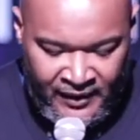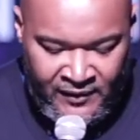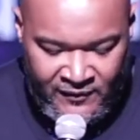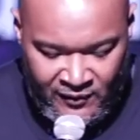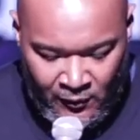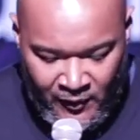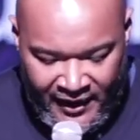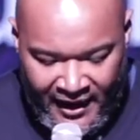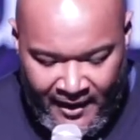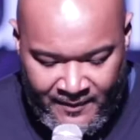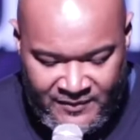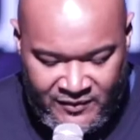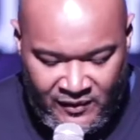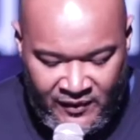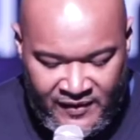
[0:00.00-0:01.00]
So, what
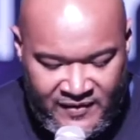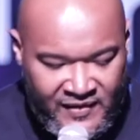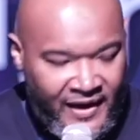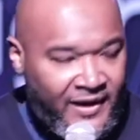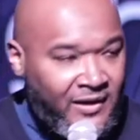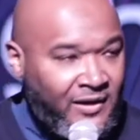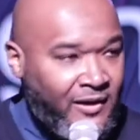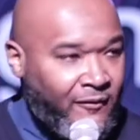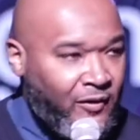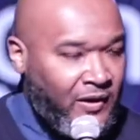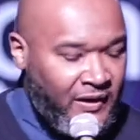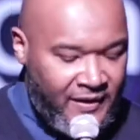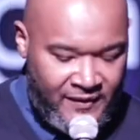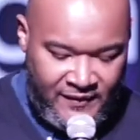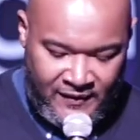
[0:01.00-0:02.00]
happens on this second level
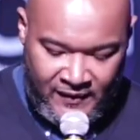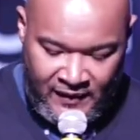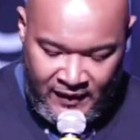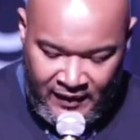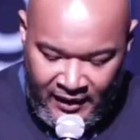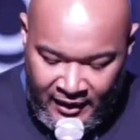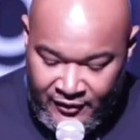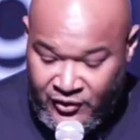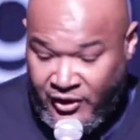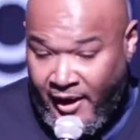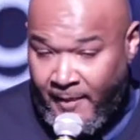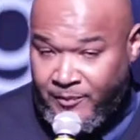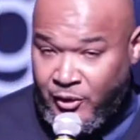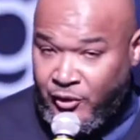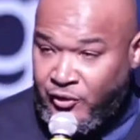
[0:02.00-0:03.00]
is in
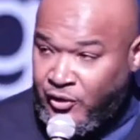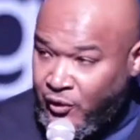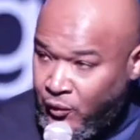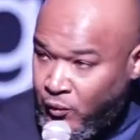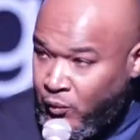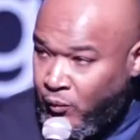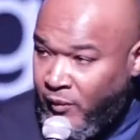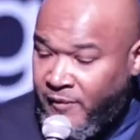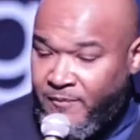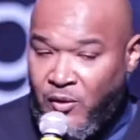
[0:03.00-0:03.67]
chapter 2, we've